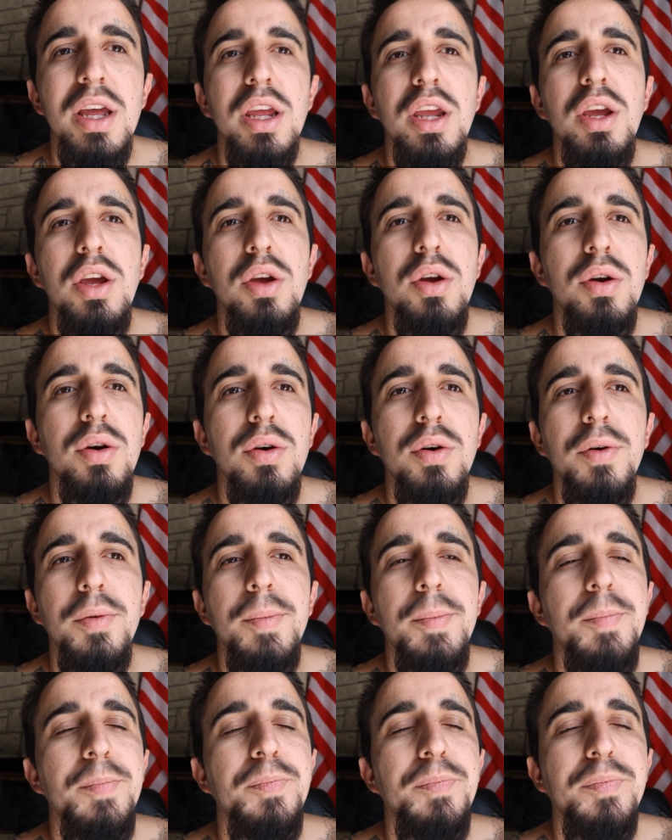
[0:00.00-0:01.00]

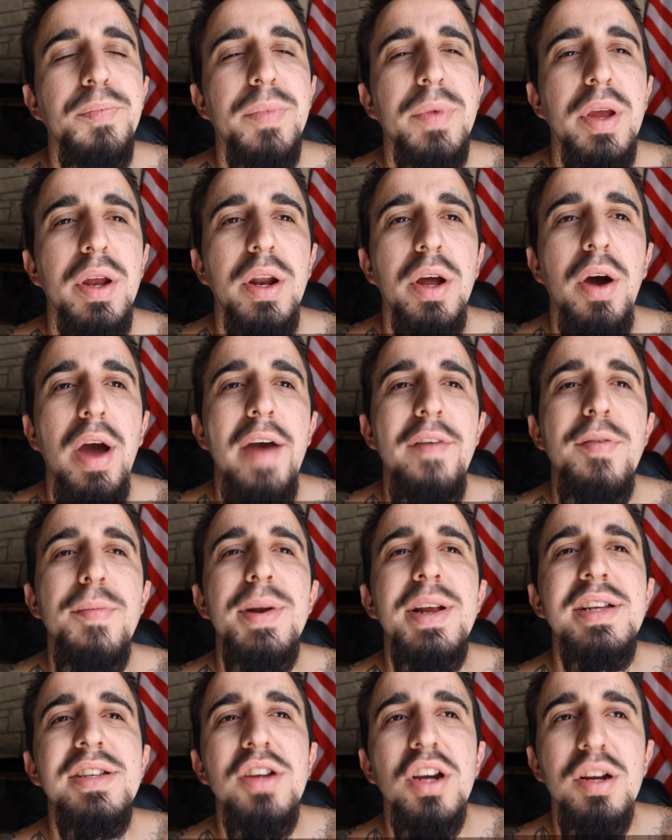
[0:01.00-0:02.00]
you know,
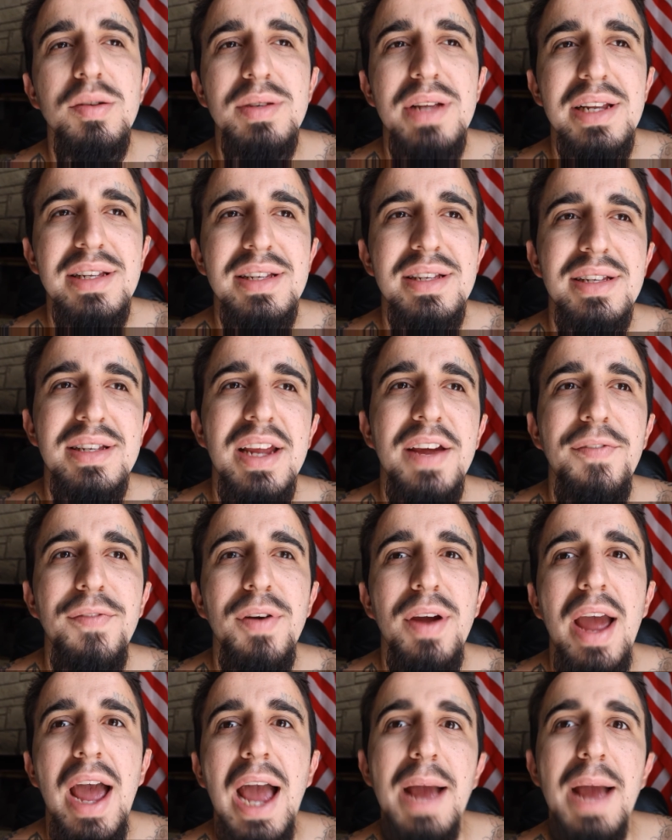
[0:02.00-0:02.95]
everybody's circumstance is different.